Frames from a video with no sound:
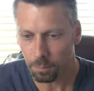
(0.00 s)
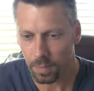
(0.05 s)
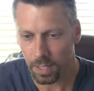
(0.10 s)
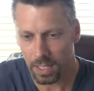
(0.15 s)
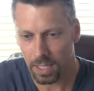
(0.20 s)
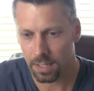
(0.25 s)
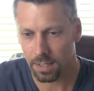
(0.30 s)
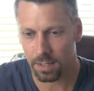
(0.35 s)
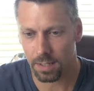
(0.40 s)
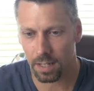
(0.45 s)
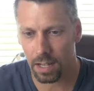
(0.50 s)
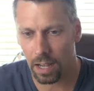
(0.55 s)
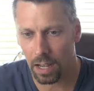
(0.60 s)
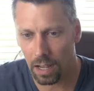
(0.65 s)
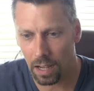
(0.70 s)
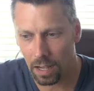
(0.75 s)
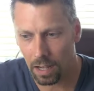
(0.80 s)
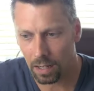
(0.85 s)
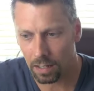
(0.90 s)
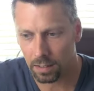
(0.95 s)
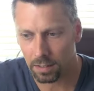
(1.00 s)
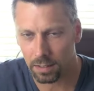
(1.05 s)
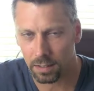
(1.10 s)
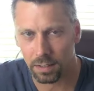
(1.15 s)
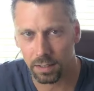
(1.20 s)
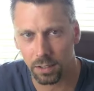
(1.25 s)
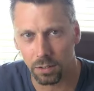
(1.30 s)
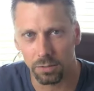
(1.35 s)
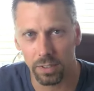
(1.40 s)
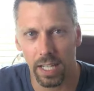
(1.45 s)
is uh,
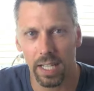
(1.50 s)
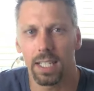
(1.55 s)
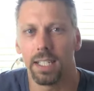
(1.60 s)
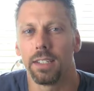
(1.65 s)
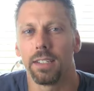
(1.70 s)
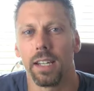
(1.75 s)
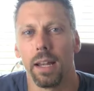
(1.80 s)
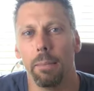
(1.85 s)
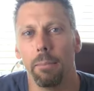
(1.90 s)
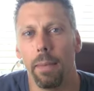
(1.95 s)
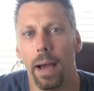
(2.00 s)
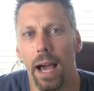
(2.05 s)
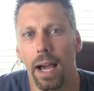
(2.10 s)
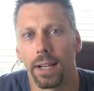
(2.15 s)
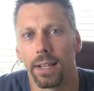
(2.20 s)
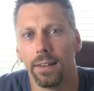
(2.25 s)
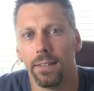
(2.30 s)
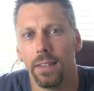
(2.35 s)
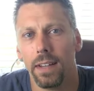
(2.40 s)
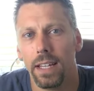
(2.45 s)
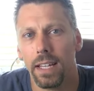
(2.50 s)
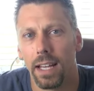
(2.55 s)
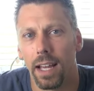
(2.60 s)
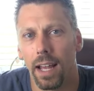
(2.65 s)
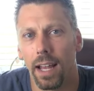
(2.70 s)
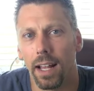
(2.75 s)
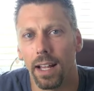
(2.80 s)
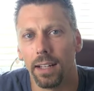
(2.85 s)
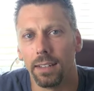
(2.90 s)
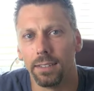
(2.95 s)
you know take a step back
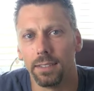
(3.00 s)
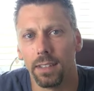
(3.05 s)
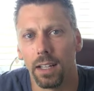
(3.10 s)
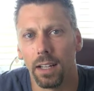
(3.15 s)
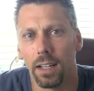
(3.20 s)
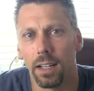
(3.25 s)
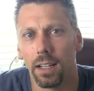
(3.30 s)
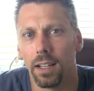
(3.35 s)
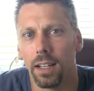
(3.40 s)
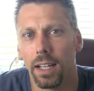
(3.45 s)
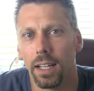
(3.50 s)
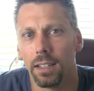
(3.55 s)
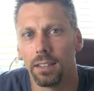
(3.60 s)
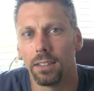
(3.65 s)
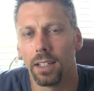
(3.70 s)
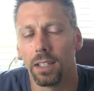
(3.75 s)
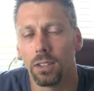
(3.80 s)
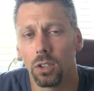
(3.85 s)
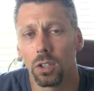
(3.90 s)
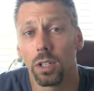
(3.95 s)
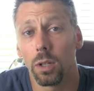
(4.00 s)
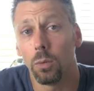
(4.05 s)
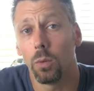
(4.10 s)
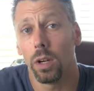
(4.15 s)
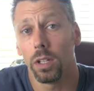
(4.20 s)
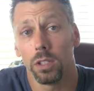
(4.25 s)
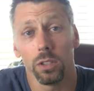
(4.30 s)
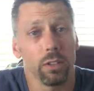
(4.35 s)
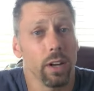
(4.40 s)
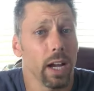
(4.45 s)
and, uh, and, and look at
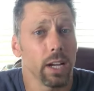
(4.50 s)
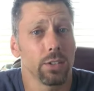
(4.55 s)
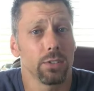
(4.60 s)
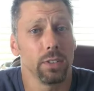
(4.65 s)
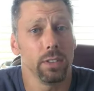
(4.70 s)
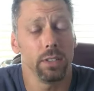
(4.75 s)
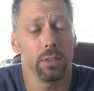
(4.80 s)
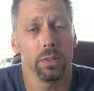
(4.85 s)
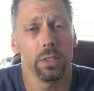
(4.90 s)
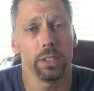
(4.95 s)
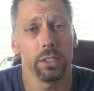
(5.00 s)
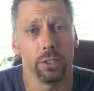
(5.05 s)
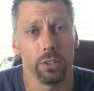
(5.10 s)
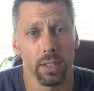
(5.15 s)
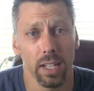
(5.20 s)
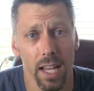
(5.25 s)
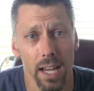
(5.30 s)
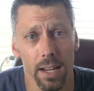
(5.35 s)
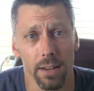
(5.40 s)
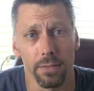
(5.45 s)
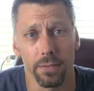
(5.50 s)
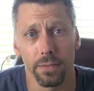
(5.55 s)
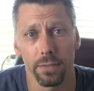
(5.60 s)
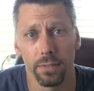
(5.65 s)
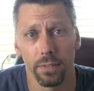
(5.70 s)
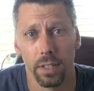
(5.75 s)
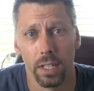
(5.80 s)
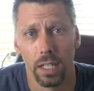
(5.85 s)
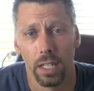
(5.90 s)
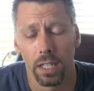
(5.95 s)
what you're actually doing in your life.
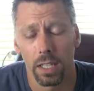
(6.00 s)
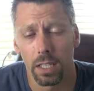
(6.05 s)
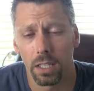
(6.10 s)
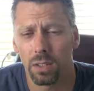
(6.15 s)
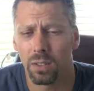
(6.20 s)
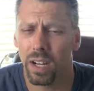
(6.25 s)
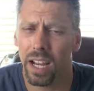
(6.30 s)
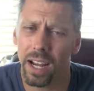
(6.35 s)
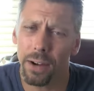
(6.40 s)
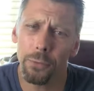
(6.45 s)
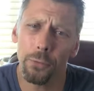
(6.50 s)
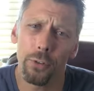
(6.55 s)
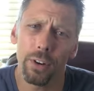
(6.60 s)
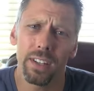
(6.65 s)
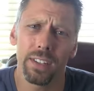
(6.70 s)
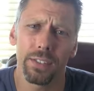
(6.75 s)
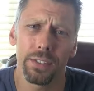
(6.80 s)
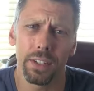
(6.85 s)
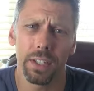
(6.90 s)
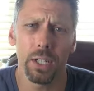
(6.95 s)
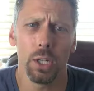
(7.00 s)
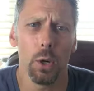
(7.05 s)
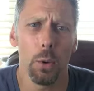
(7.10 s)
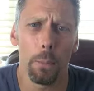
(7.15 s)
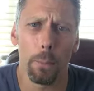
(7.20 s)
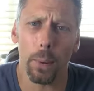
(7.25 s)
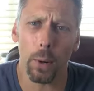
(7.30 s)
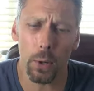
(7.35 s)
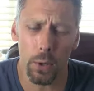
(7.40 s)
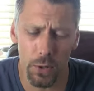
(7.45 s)
You know, every single
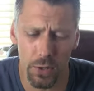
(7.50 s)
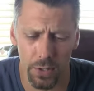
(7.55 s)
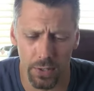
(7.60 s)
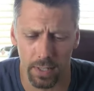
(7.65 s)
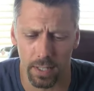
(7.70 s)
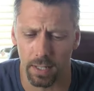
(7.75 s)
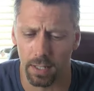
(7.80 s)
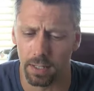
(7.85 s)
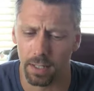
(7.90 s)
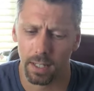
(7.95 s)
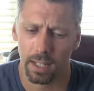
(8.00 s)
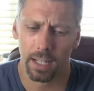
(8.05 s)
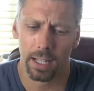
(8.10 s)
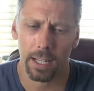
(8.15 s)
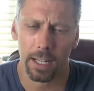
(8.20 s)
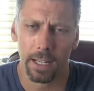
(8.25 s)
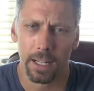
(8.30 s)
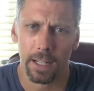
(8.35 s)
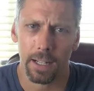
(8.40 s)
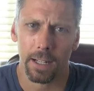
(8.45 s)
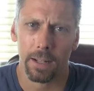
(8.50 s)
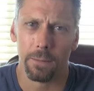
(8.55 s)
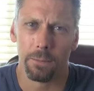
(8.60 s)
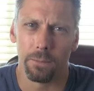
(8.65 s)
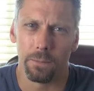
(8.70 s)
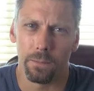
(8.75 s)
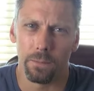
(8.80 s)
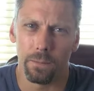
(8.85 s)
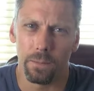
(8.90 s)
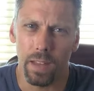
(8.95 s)
person
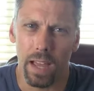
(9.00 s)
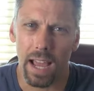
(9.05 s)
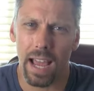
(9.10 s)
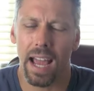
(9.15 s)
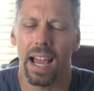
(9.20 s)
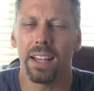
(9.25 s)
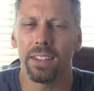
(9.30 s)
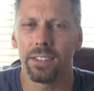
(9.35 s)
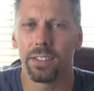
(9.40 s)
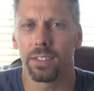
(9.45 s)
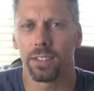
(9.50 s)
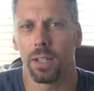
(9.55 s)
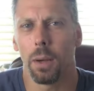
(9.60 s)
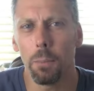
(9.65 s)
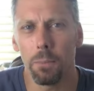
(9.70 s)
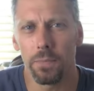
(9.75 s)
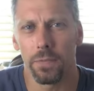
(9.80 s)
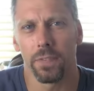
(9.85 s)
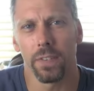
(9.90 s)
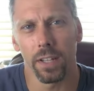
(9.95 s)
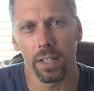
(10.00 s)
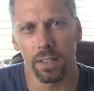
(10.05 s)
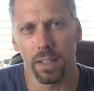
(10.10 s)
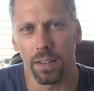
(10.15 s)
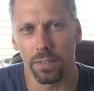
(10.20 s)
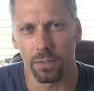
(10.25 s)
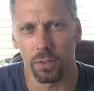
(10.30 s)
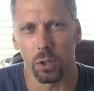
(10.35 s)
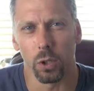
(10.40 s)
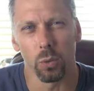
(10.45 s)
has something
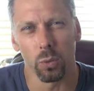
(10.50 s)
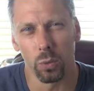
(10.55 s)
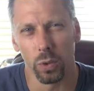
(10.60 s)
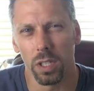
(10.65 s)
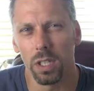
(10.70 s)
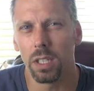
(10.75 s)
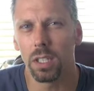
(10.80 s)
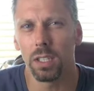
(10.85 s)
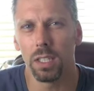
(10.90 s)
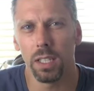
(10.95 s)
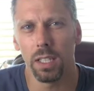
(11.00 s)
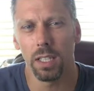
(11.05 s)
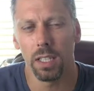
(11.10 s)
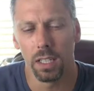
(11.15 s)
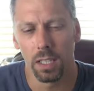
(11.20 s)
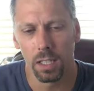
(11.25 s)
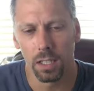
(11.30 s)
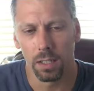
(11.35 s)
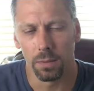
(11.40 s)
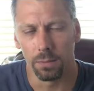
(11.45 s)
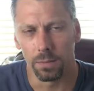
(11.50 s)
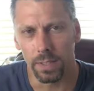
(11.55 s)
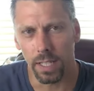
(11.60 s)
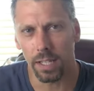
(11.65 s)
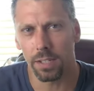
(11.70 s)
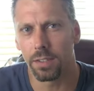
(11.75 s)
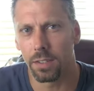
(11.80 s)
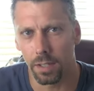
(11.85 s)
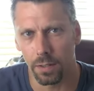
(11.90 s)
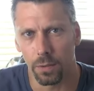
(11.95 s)
that they're really
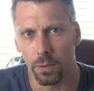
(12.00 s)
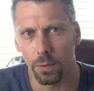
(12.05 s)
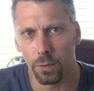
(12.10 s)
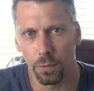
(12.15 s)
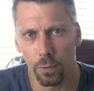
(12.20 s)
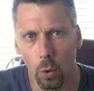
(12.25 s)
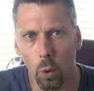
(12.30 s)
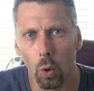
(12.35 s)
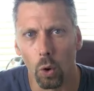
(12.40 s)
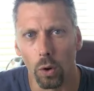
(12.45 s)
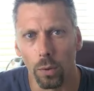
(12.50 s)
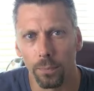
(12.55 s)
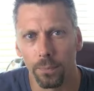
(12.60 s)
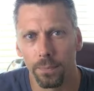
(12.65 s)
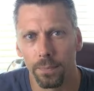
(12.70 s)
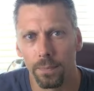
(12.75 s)
destined for.